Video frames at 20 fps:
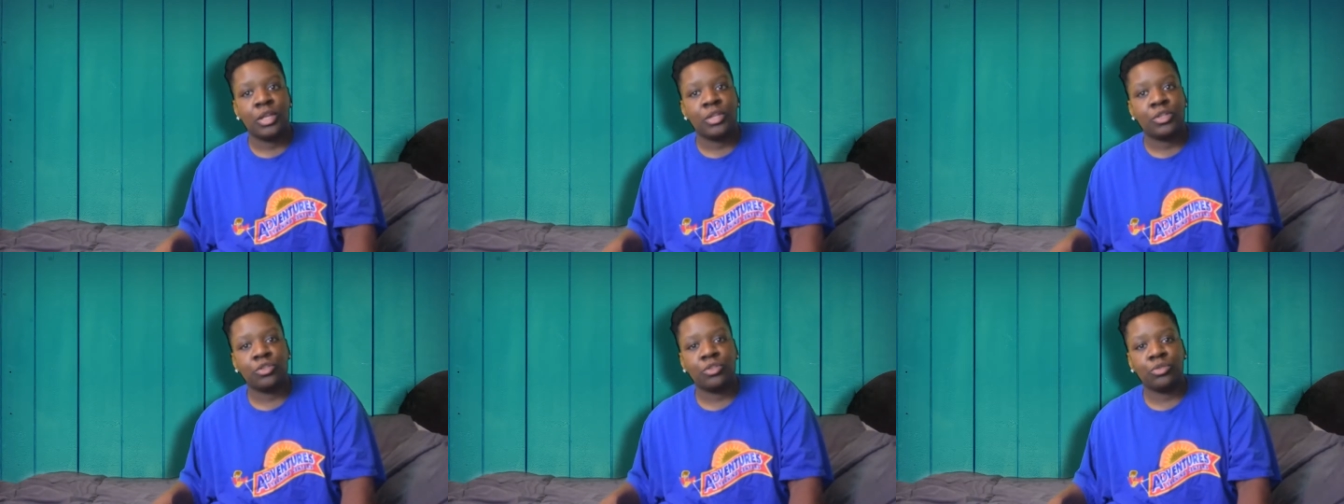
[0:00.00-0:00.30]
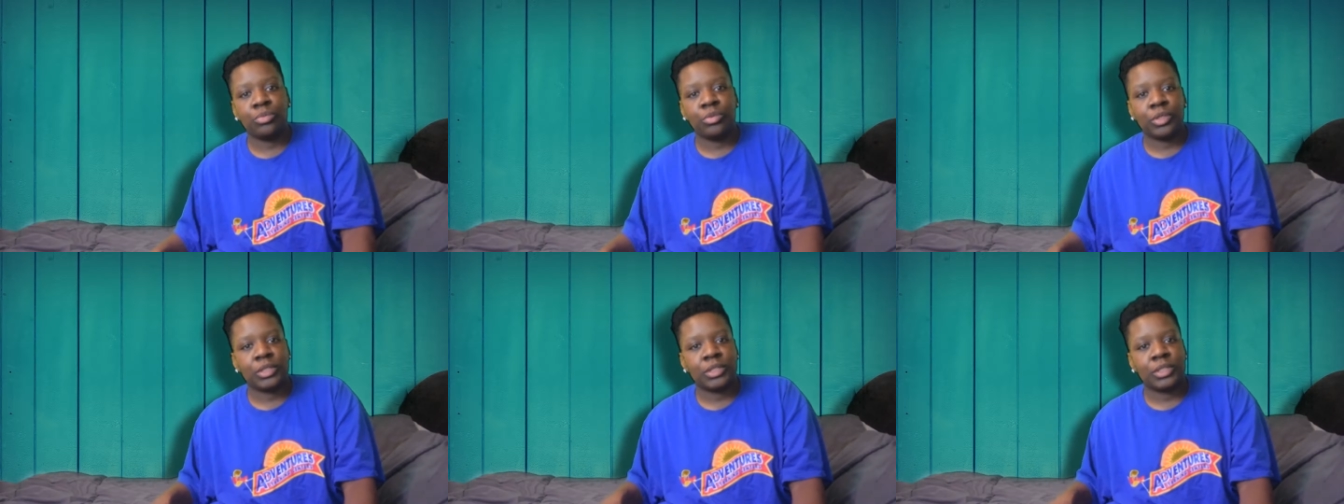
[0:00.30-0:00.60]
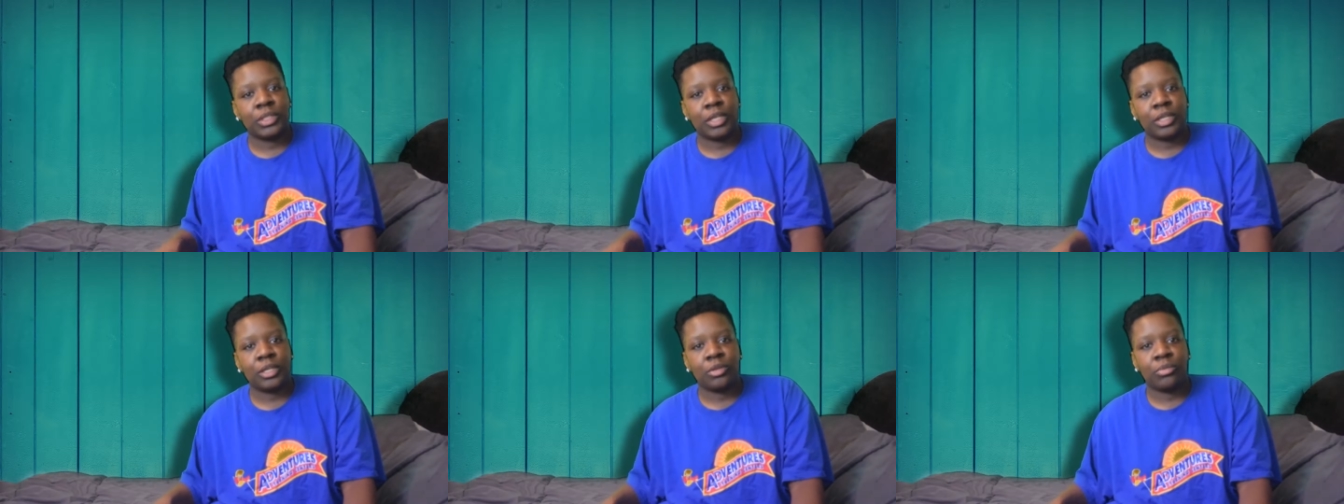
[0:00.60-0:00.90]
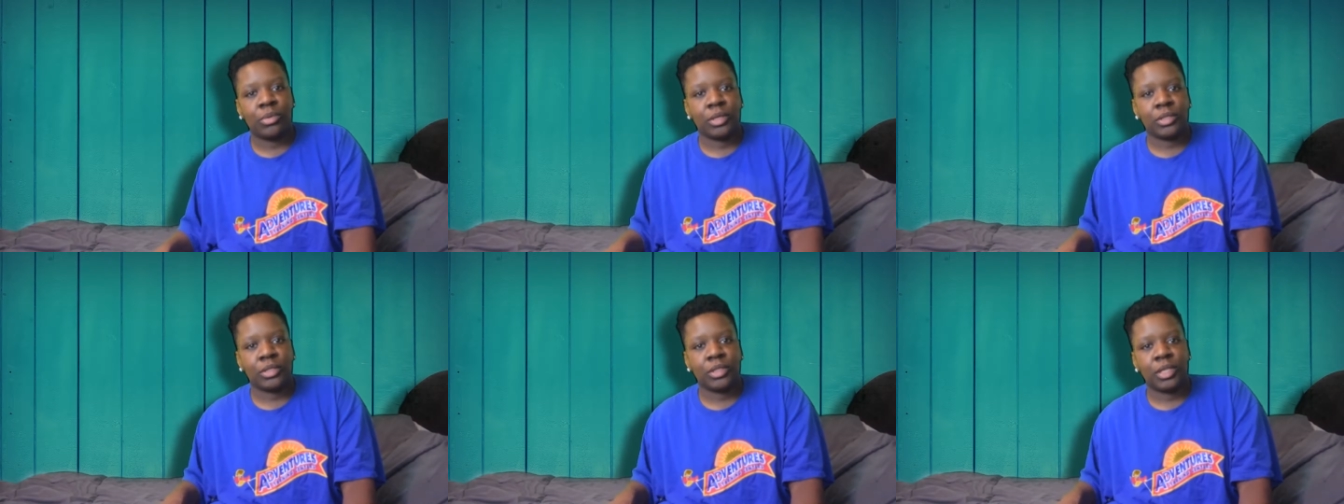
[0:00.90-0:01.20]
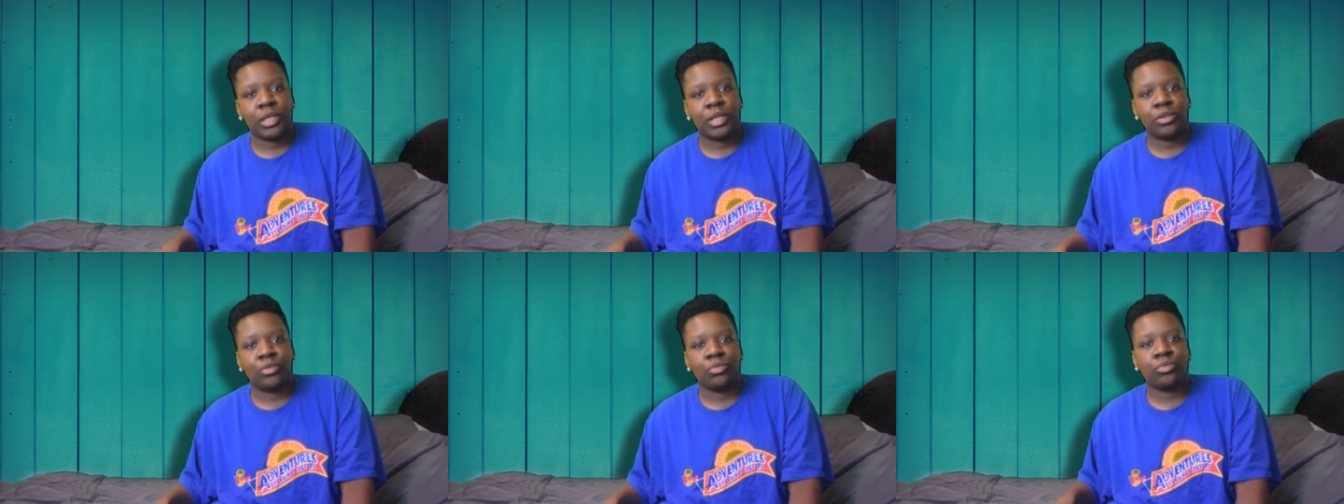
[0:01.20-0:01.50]
Super excited about
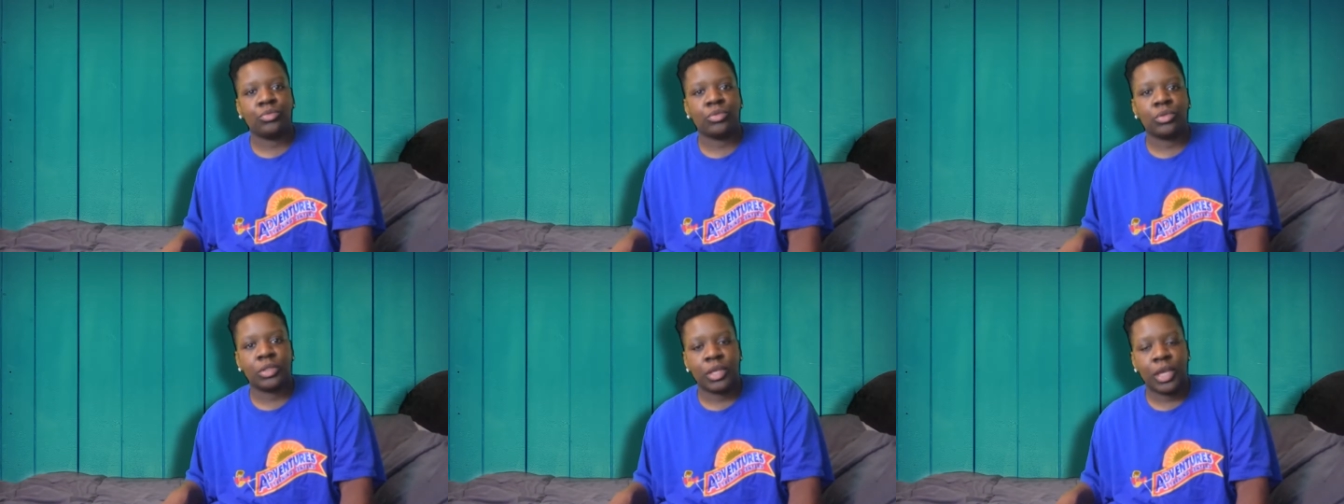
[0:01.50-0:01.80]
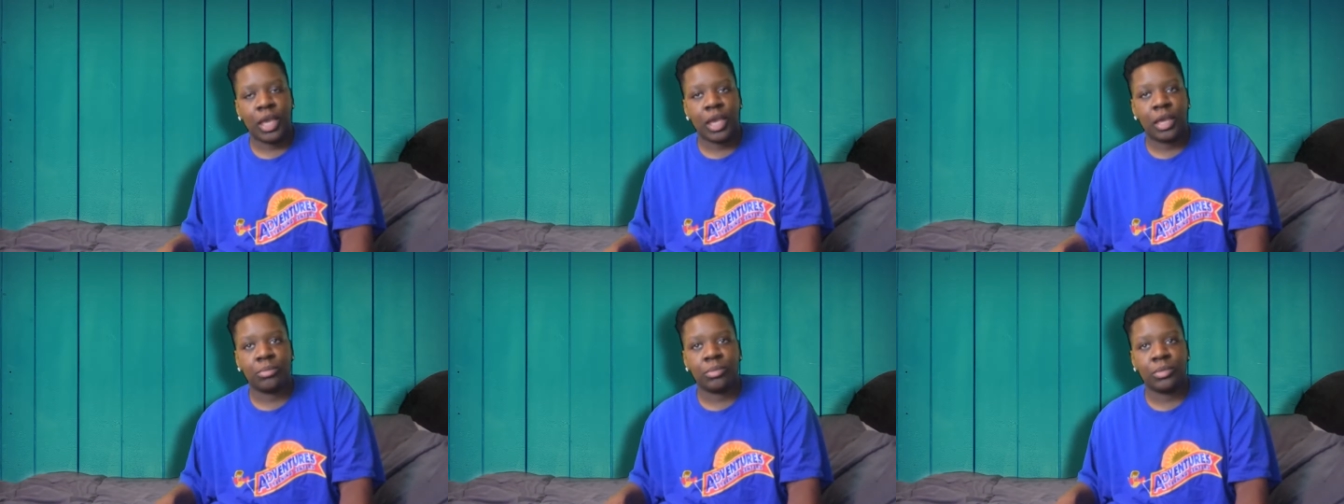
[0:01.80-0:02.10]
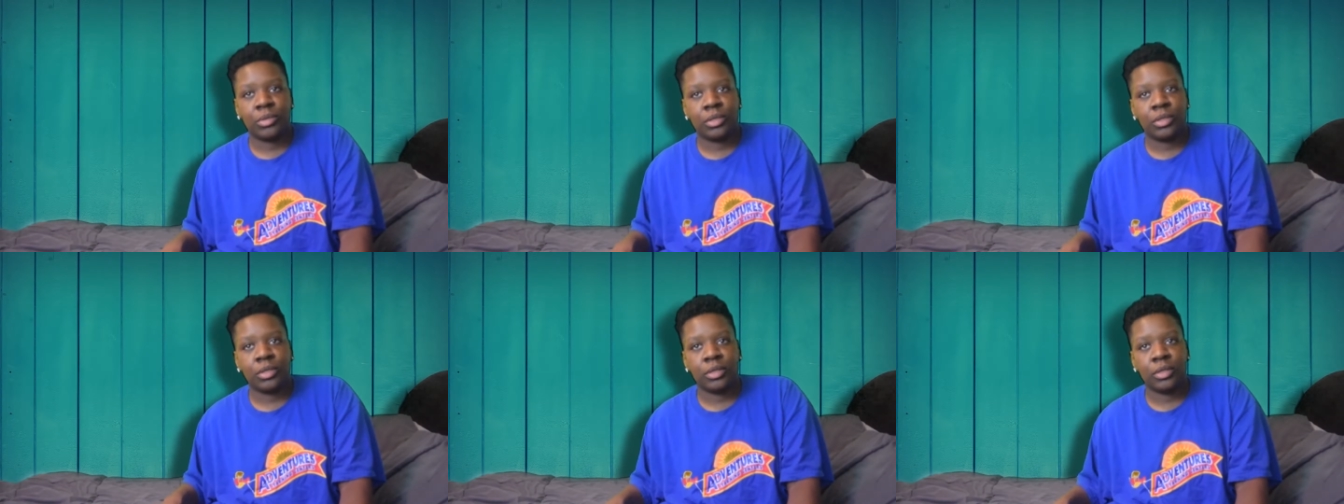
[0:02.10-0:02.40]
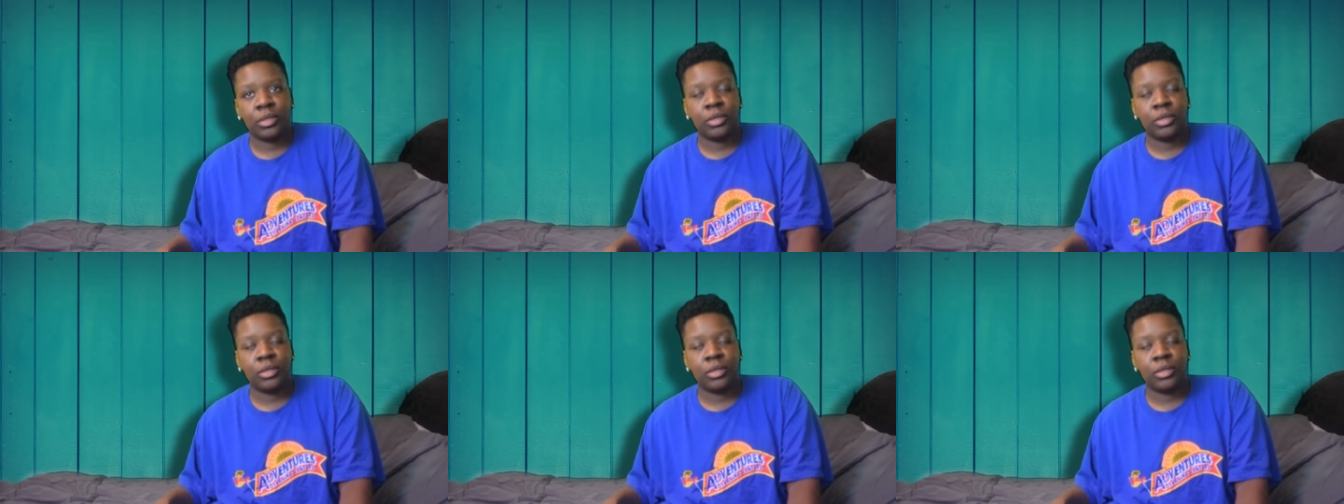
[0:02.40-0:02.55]
that. Really happy